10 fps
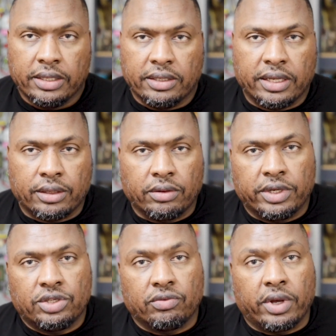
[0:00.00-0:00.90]
The
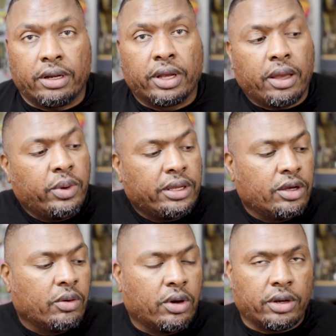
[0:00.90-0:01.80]
Declaration read. Okay, we can
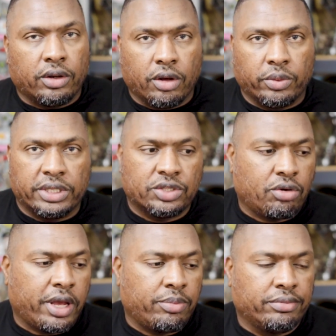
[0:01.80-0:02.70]
go on and on with this
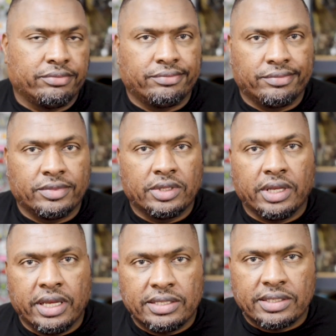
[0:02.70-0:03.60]
crap.
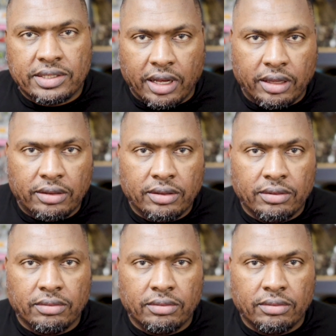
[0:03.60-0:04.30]
It's a stunt.